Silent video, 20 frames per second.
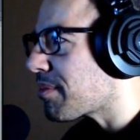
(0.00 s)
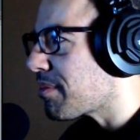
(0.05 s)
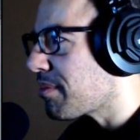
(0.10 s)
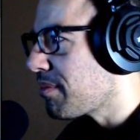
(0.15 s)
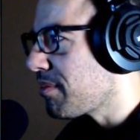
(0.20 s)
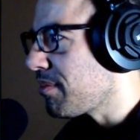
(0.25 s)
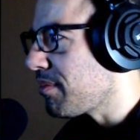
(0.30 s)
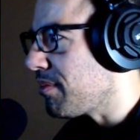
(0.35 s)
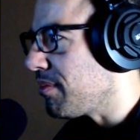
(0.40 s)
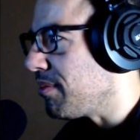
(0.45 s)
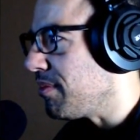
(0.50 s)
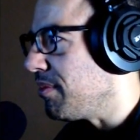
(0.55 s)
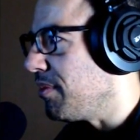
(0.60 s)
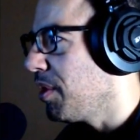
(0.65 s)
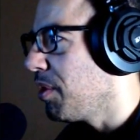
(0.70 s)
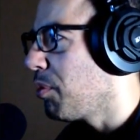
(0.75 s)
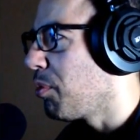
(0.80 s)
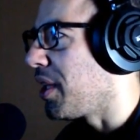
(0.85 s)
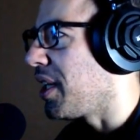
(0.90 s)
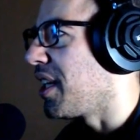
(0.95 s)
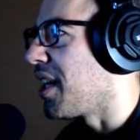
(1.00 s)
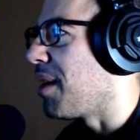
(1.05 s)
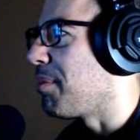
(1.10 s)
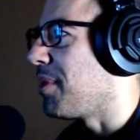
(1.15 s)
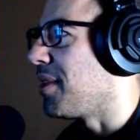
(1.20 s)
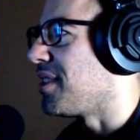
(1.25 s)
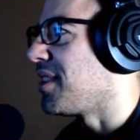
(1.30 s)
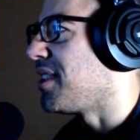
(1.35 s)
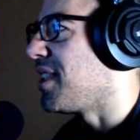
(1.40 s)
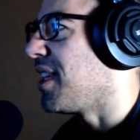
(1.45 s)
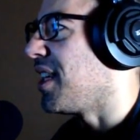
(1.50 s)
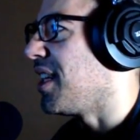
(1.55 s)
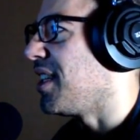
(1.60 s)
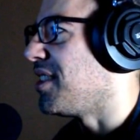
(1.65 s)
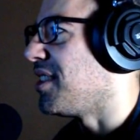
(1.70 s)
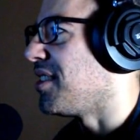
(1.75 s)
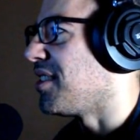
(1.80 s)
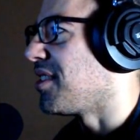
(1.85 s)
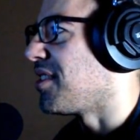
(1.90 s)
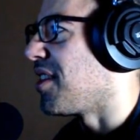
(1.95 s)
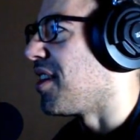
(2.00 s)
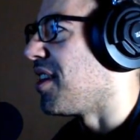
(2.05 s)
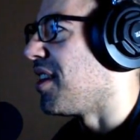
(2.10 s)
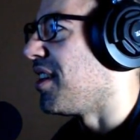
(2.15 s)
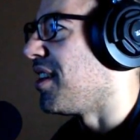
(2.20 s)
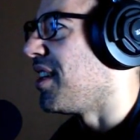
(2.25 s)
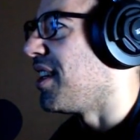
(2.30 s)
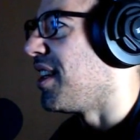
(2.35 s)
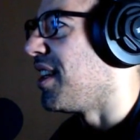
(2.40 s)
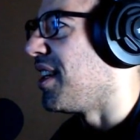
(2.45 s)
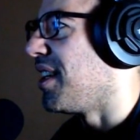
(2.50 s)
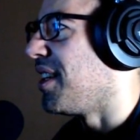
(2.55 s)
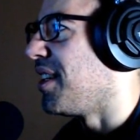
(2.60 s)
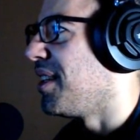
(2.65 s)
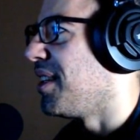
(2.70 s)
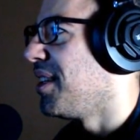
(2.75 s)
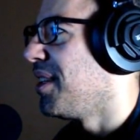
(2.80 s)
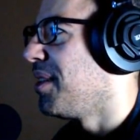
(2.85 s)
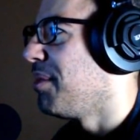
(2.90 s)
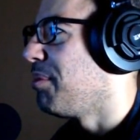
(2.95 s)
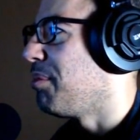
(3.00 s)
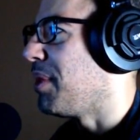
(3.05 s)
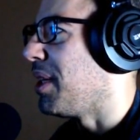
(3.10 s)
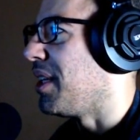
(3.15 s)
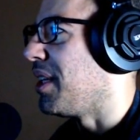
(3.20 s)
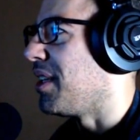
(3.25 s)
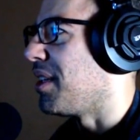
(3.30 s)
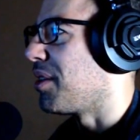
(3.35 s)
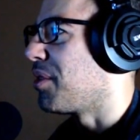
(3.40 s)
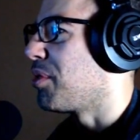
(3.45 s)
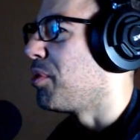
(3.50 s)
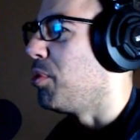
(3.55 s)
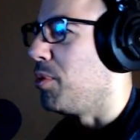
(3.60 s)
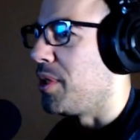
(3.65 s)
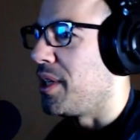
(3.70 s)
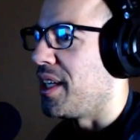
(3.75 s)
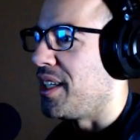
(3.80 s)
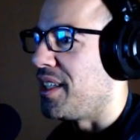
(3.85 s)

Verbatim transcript: when he got up on stage and started being a cool kid, you know.